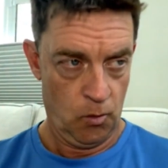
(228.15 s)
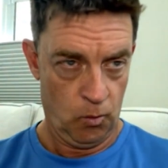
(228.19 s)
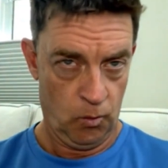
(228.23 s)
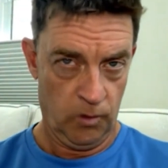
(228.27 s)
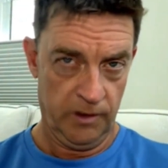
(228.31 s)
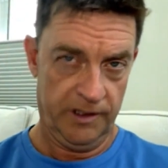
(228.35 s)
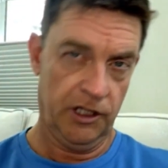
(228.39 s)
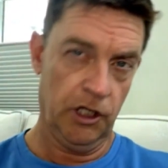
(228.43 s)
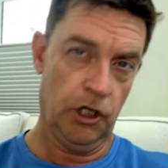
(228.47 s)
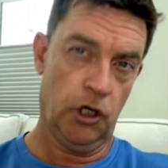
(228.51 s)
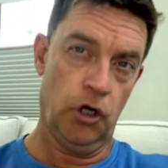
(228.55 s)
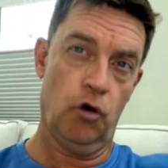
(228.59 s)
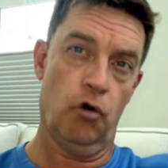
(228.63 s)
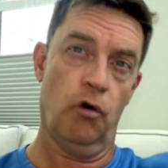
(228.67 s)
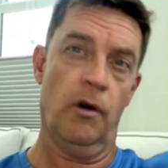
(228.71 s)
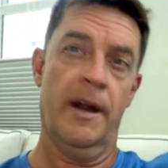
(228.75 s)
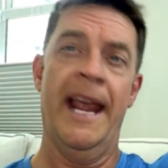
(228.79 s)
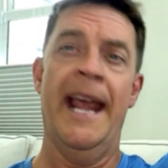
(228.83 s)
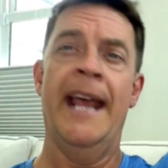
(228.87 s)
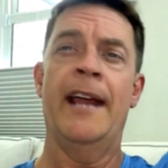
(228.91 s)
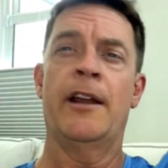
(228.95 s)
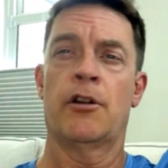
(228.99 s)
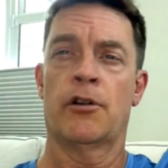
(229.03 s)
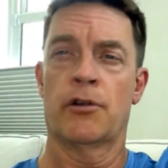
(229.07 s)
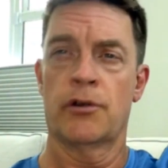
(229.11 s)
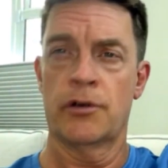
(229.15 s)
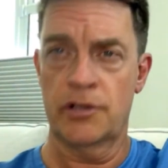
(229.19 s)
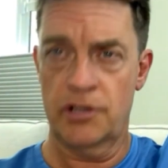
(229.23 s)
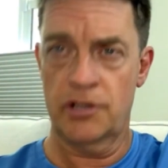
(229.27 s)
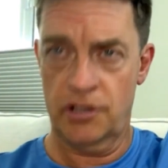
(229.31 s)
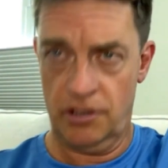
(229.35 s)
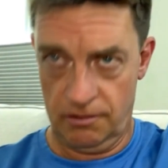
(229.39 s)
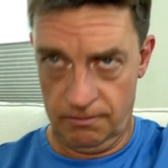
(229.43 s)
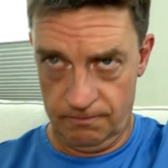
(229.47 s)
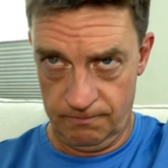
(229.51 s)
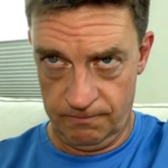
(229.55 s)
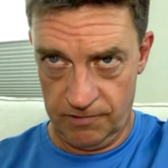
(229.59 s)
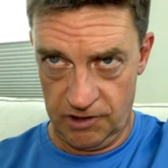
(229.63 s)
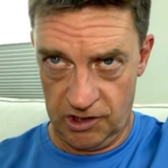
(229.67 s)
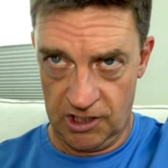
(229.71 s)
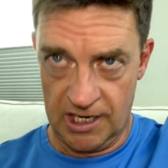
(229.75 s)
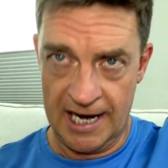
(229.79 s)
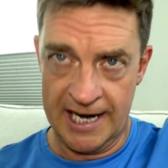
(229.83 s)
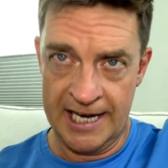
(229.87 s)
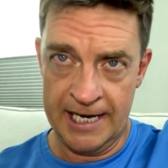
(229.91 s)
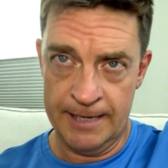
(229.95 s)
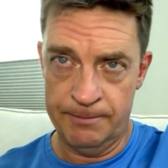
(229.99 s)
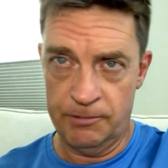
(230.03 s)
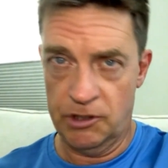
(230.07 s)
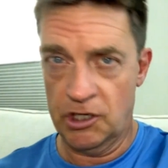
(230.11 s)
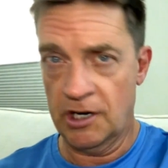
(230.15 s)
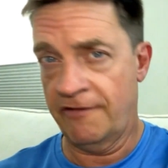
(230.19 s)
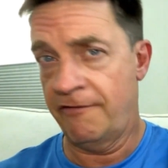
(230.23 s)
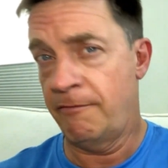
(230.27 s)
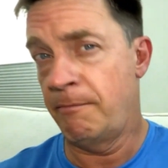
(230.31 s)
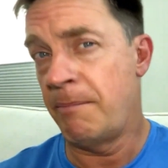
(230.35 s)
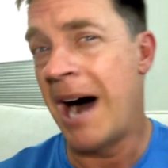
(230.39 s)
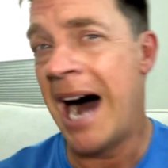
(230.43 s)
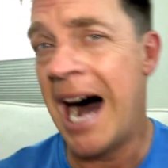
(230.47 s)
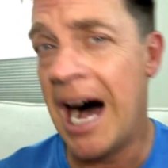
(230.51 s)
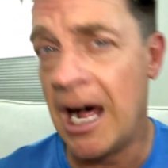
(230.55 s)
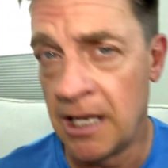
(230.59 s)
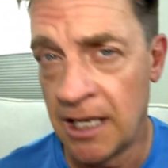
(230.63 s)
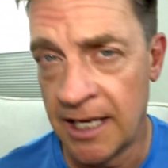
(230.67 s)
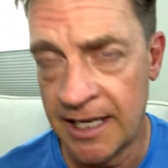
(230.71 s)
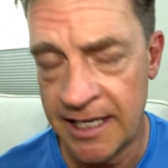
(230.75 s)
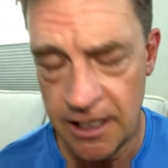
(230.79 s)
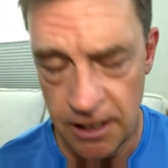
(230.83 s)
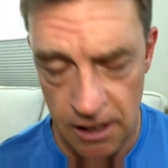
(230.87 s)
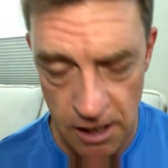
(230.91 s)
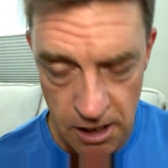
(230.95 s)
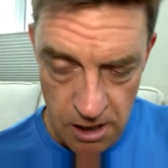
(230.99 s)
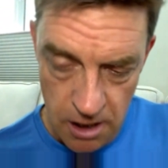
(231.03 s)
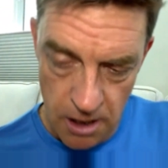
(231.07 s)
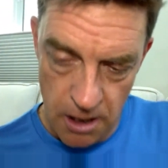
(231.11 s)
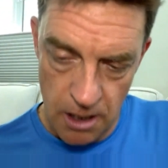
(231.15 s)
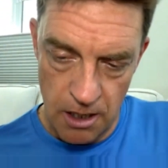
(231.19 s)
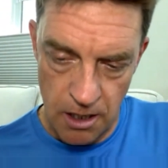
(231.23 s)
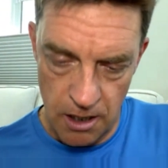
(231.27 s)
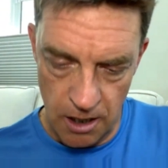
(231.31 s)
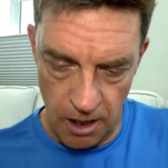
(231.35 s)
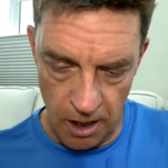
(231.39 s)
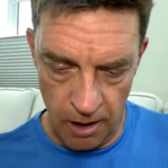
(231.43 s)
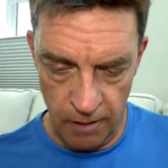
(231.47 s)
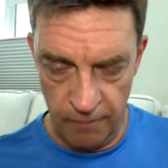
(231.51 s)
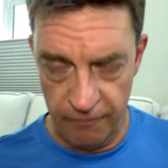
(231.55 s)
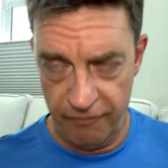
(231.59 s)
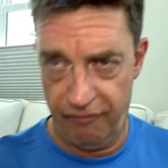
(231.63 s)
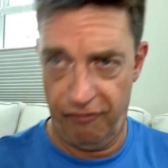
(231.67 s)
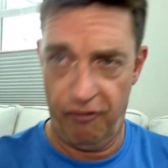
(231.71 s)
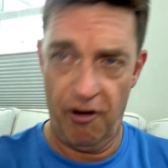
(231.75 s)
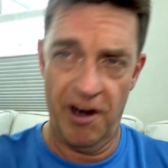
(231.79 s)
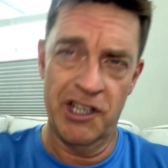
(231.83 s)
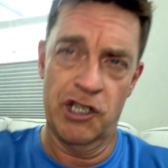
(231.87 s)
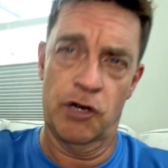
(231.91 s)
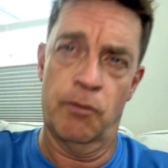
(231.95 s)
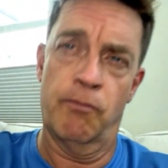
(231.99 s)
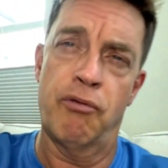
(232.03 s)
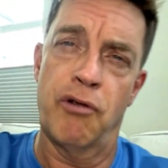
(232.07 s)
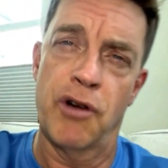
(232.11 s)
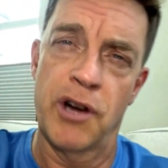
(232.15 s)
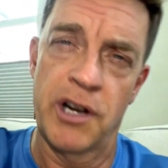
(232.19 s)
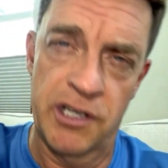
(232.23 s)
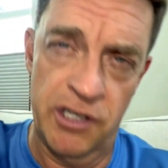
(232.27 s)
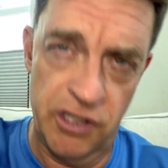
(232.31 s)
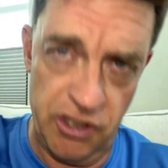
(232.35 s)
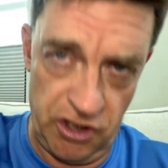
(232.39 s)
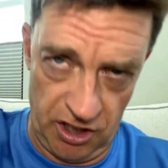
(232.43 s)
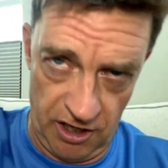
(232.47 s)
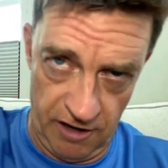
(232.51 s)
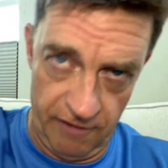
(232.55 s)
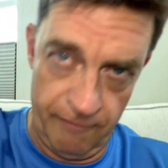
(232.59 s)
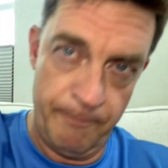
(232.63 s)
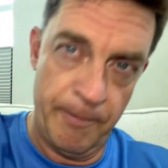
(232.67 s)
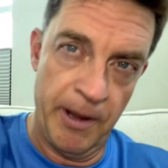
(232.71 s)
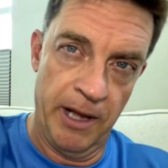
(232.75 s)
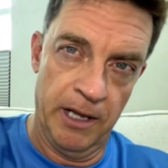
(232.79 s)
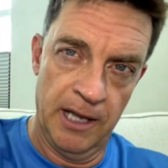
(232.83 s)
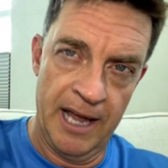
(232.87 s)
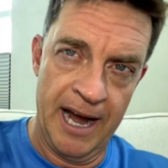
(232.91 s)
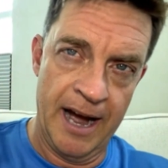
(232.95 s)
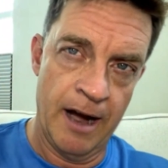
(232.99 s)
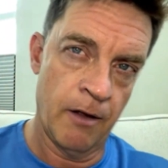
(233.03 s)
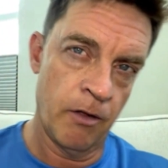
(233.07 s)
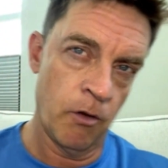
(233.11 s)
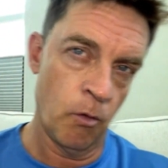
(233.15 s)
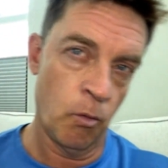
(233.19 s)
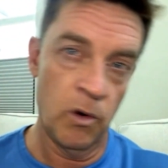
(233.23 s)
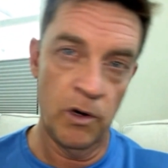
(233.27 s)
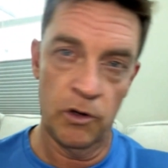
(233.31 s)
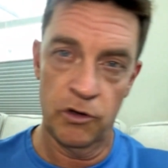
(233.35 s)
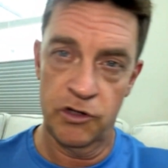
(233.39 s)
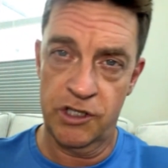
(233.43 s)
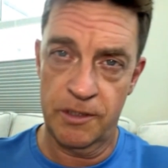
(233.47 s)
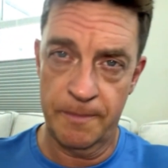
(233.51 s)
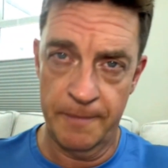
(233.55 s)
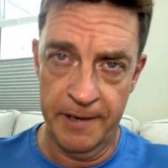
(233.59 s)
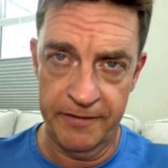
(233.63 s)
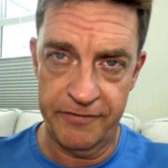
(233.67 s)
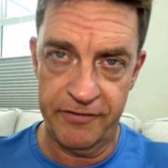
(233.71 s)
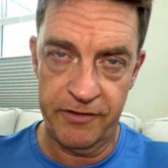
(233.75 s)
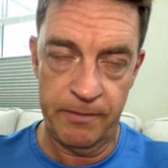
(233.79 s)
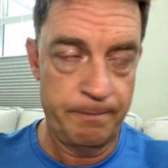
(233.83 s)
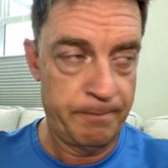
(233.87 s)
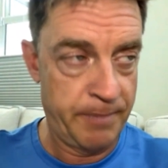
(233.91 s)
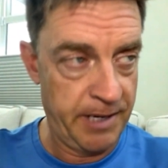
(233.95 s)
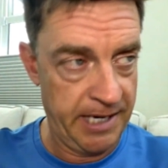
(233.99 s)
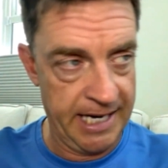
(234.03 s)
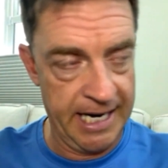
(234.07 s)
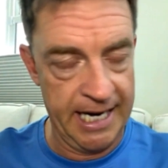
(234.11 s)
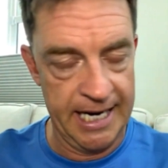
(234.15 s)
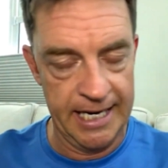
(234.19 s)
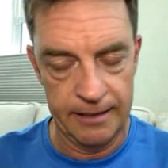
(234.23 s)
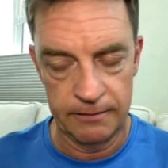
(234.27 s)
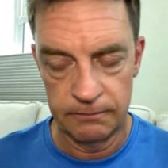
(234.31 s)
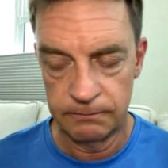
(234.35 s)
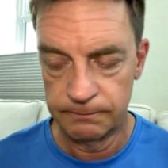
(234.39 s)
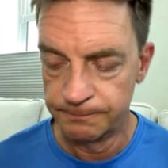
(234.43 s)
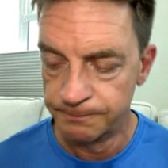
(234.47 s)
with the creators, this guy named Jeff Pollock, of Fresh Prince of Bel-Air, the Will Smith big hit.